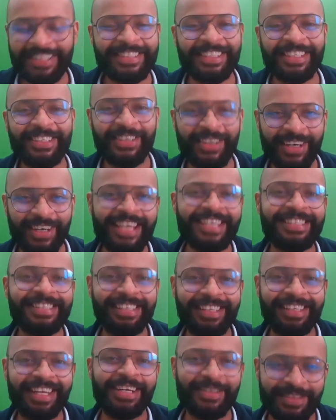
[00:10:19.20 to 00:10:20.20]
sir. Today is the
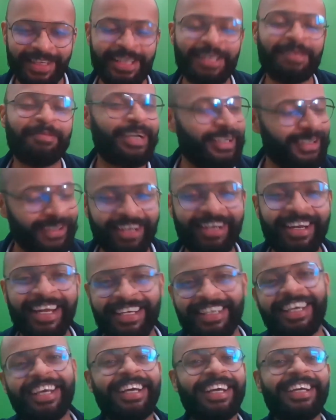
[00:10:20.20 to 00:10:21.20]
day to celebrate. You're
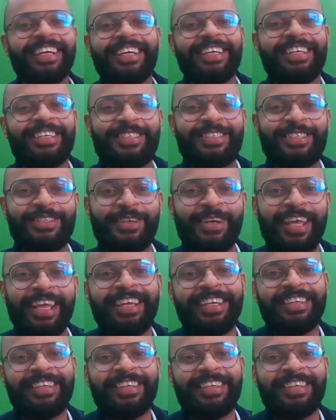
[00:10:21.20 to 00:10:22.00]
right. So today,